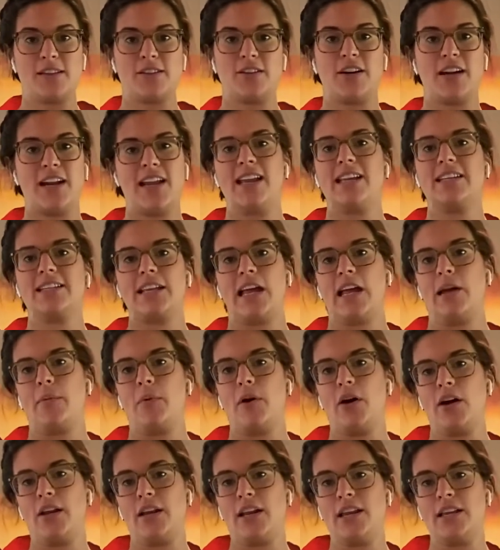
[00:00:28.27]
our
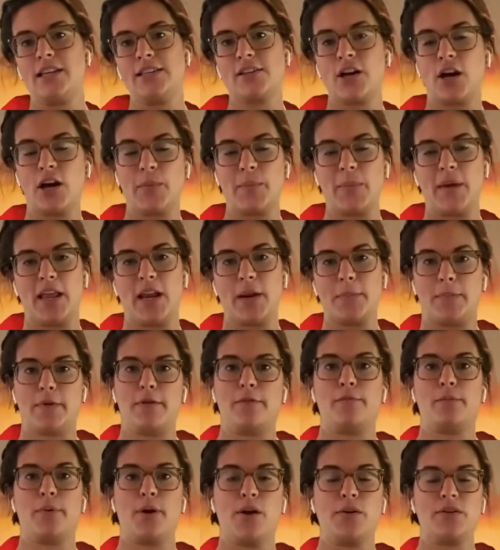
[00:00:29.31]
antibodies are made up
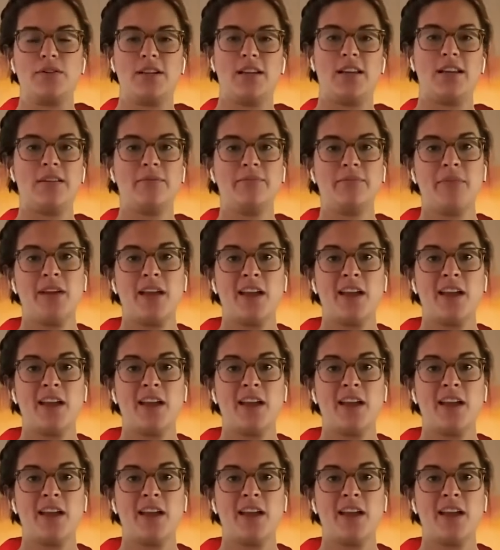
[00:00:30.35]
of protein,